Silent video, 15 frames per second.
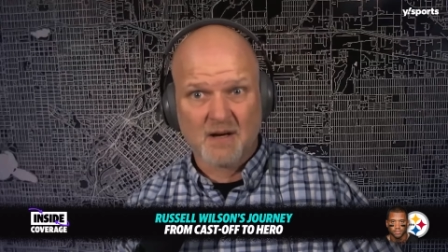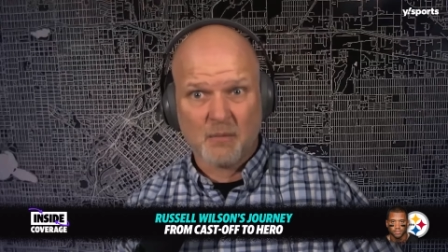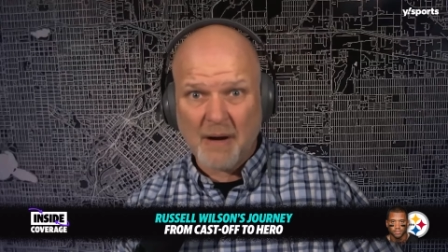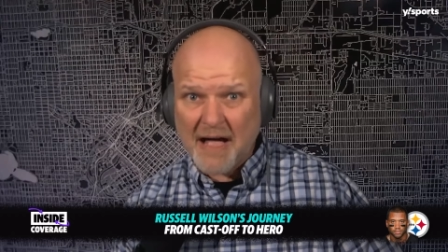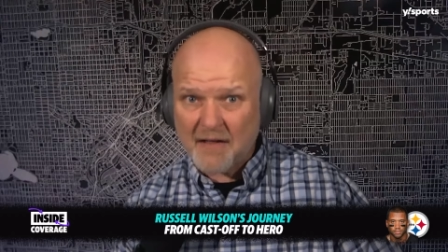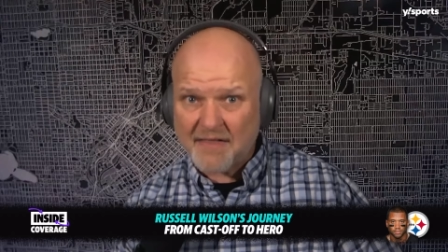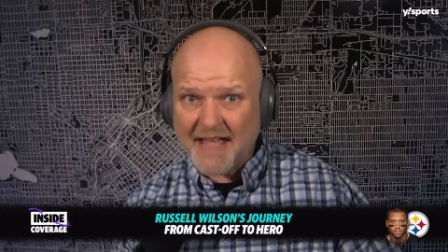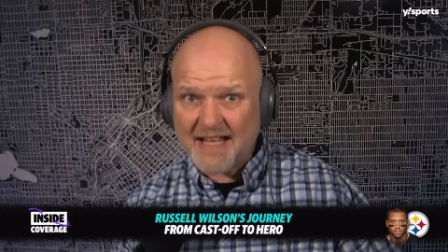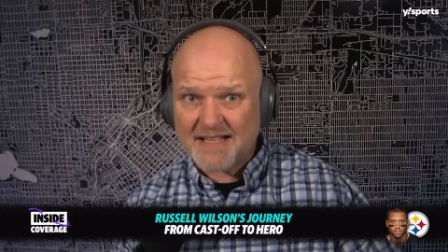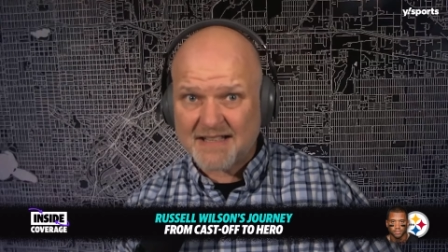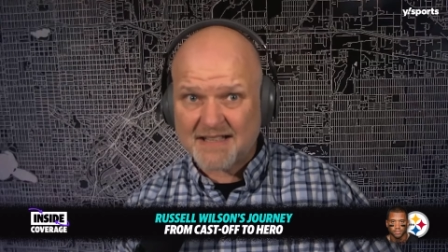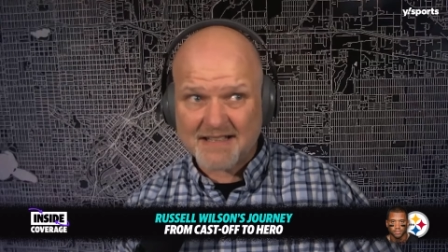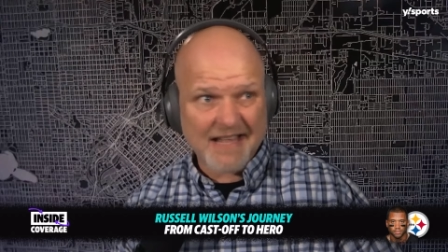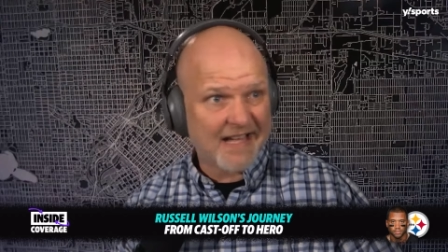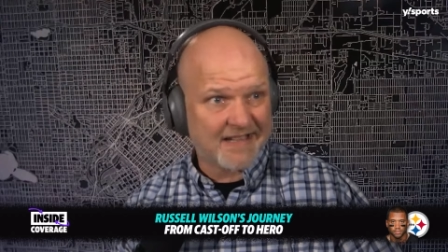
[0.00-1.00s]
wow, that
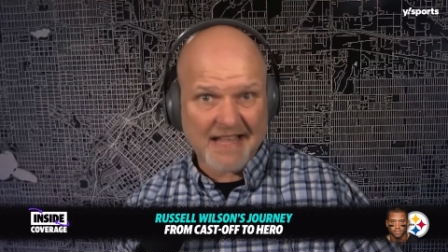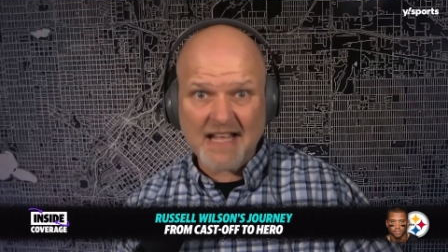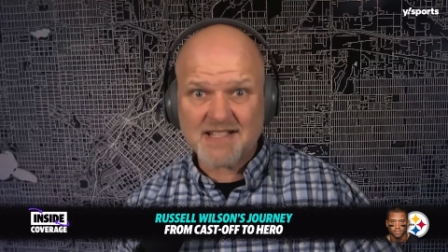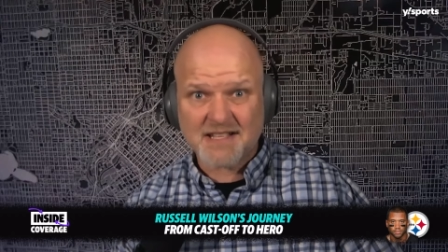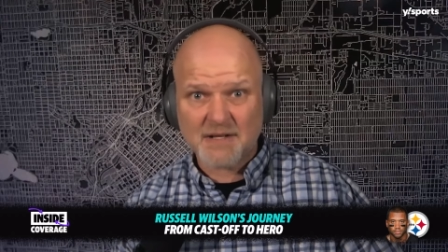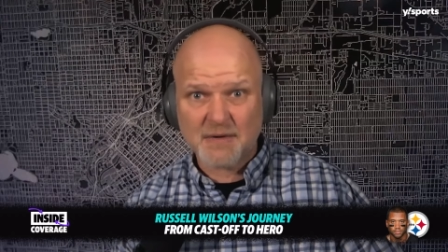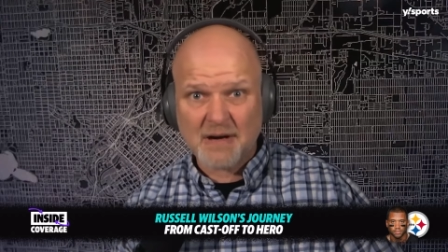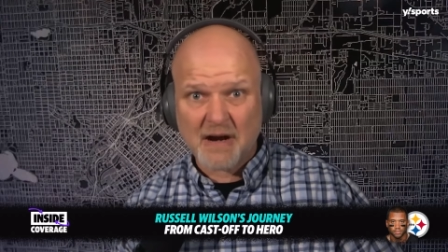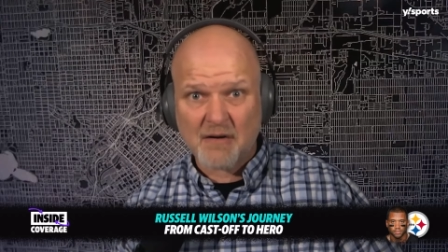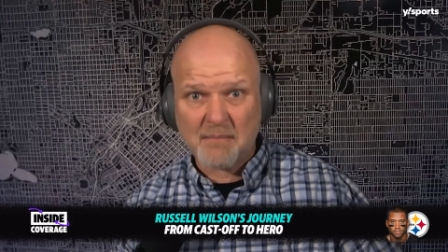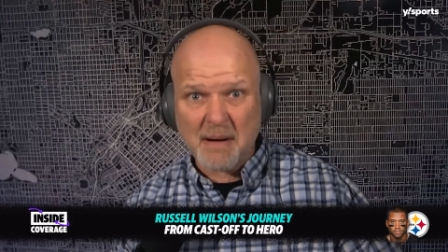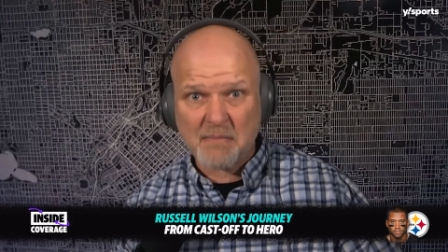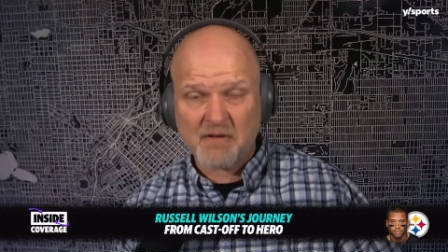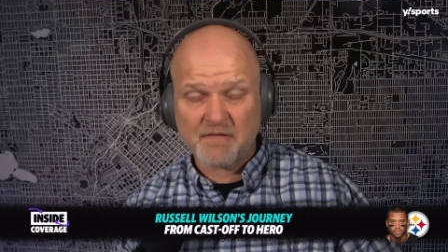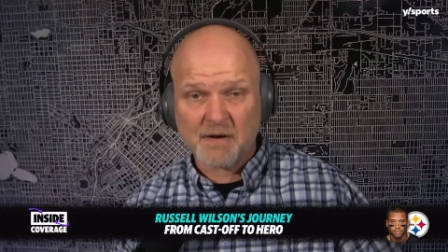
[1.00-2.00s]
that that's the dude I
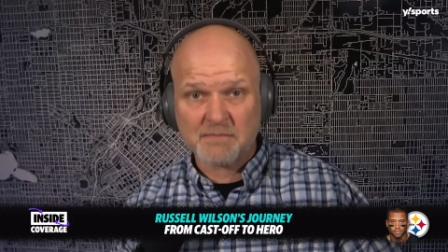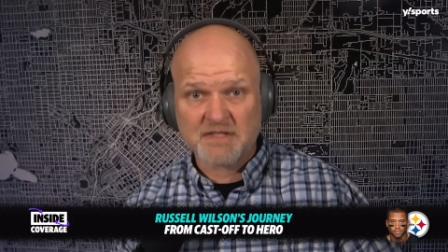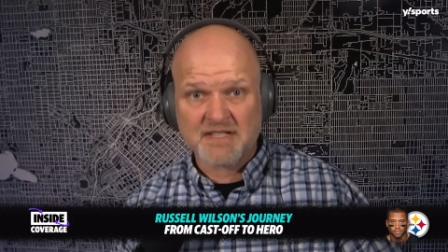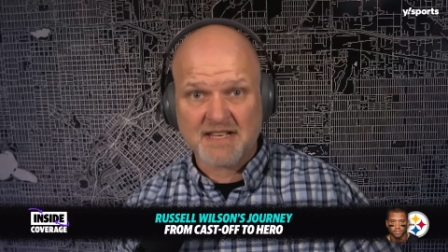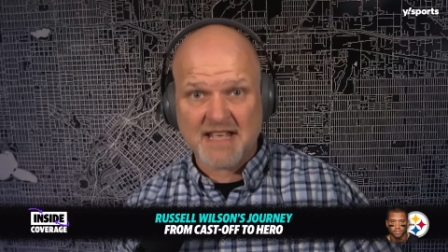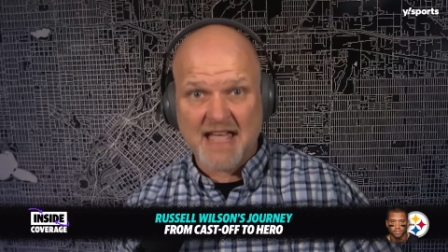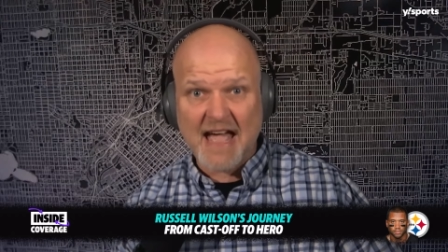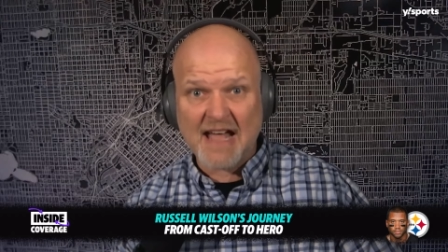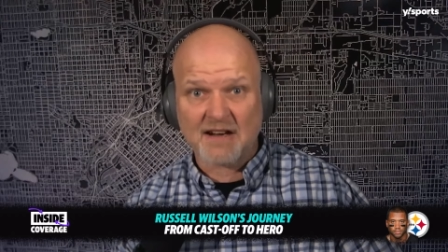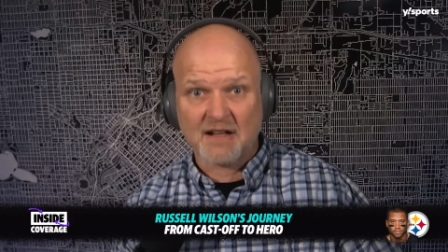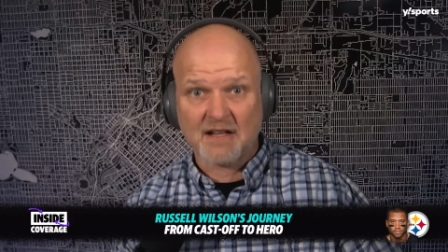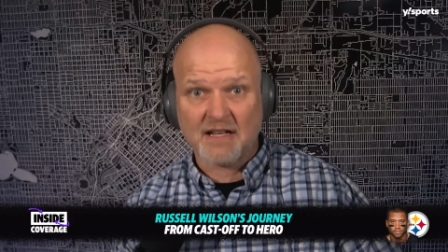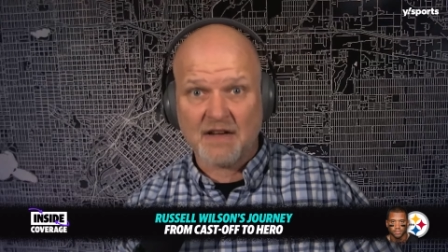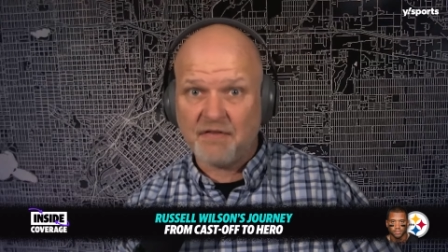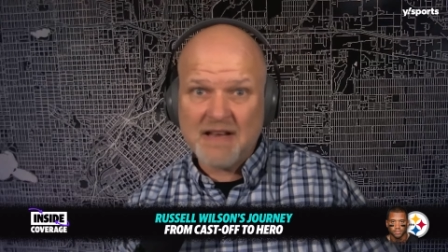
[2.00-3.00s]
remember from
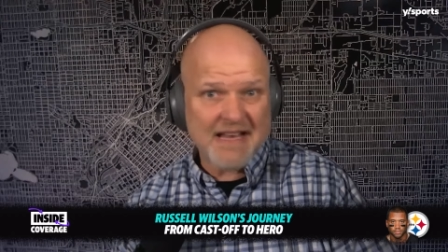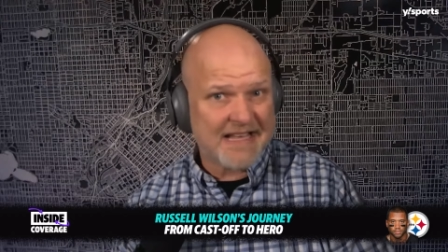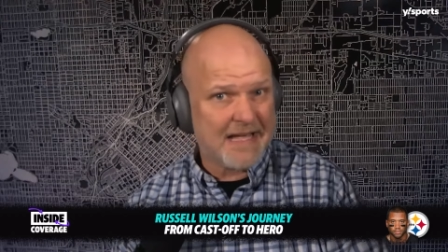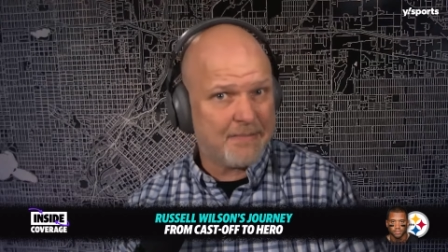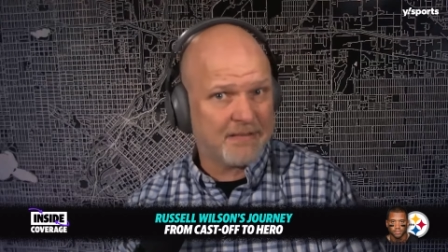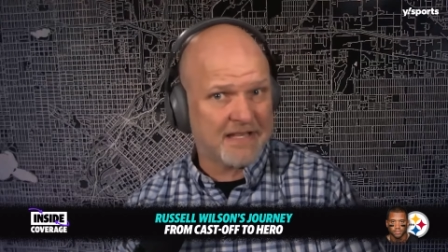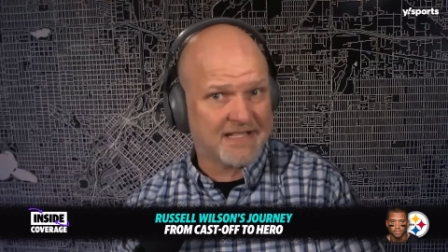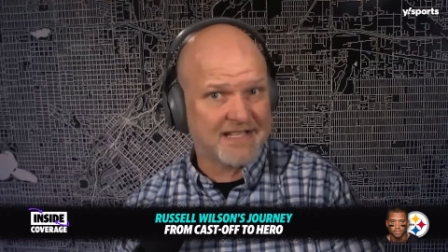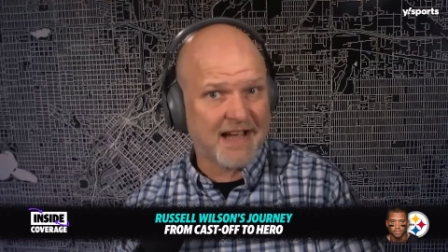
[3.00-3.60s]
Seattle. If he can keep this